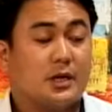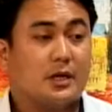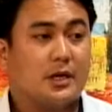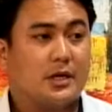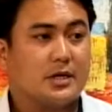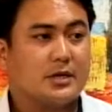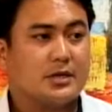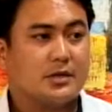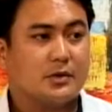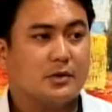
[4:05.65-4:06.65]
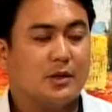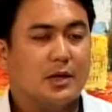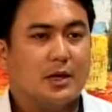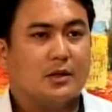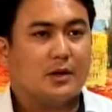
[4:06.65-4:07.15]
100 years, is to
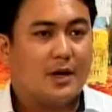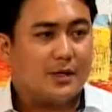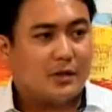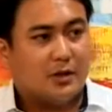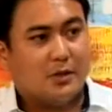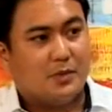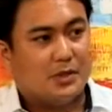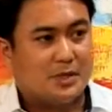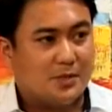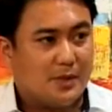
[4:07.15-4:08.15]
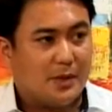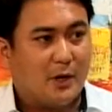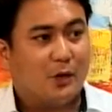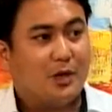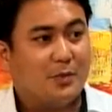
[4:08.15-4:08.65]
to gather all the businessmen, my
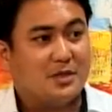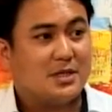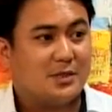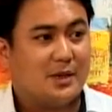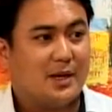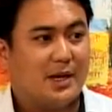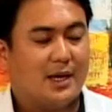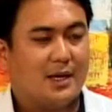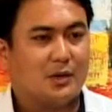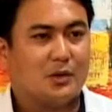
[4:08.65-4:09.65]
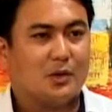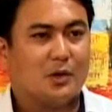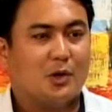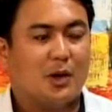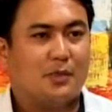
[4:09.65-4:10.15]
local businessmen, and to
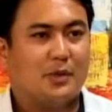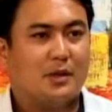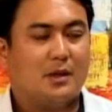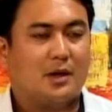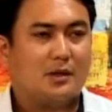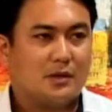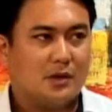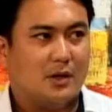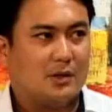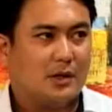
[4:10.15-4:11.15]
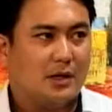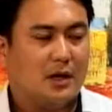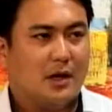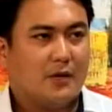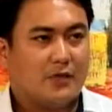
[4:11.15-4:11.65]
throw up uh, to throw out the
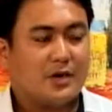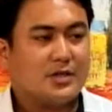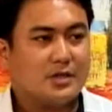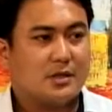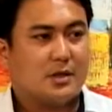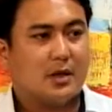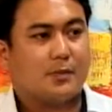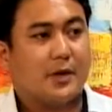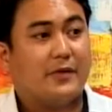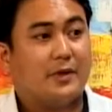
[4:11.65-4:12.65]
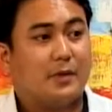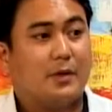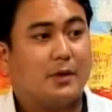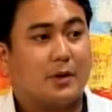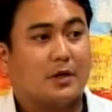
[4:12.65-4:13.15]
first uh,
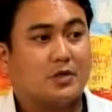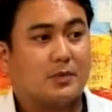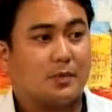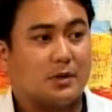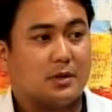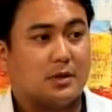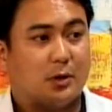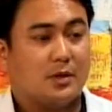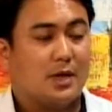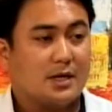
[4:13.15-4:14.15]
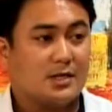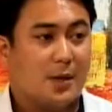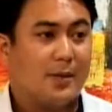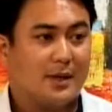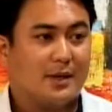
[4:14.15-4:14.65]
private-public partnership uh,
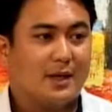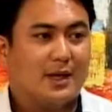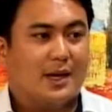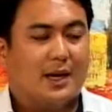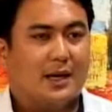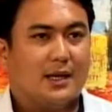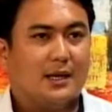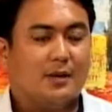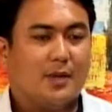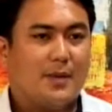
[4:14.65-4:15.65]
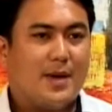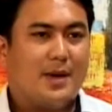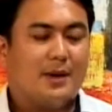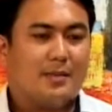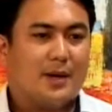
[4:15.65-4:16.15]
summit. And my
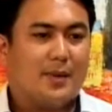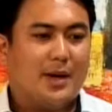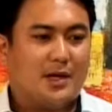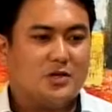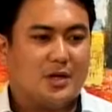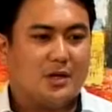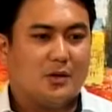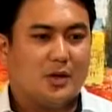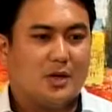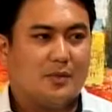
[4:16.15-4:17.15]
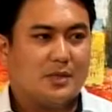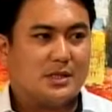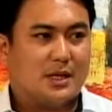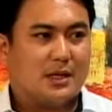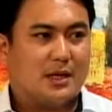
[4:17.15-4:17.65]
main my main agenda with them is
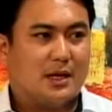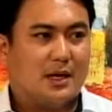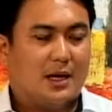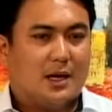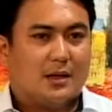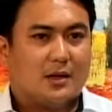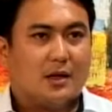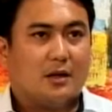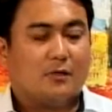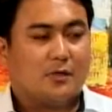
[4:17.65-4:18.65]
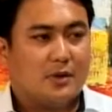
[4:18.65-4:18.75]
that uh, there are a lot of